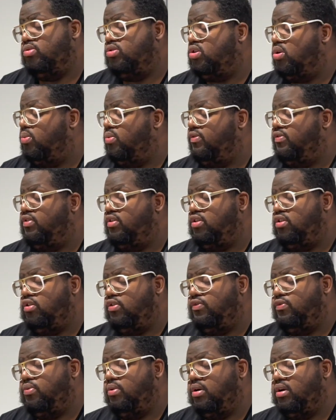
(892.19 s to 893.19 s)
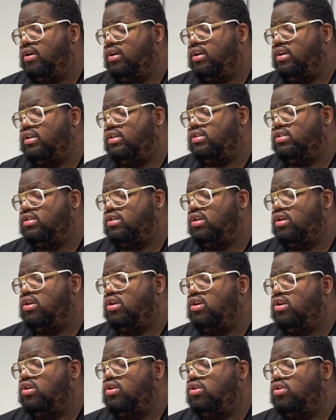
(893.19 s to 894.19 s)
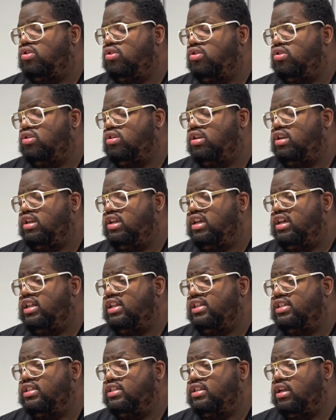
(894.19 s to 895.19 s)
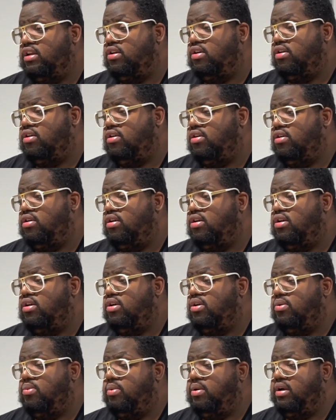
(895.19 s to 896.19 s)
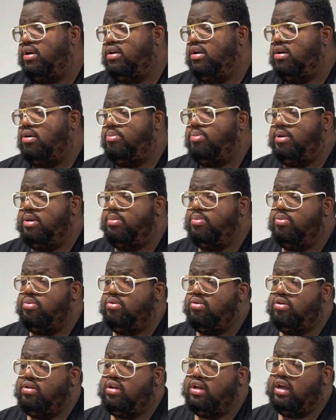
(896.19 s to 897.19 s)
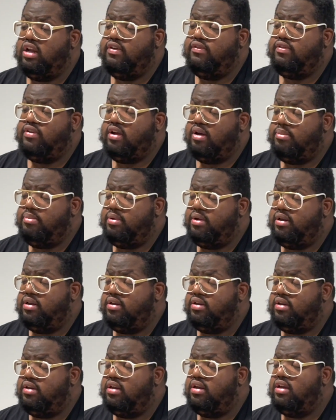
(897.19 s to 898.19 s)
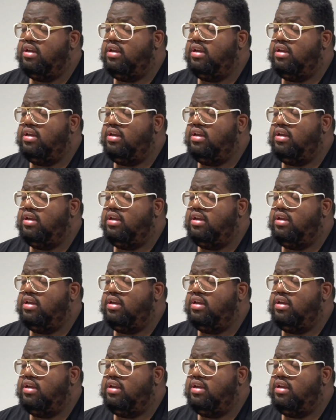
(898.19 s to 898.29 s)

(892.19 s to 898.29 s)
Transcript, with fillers: So with the youth work is usually in a centre where young people could kind of come in,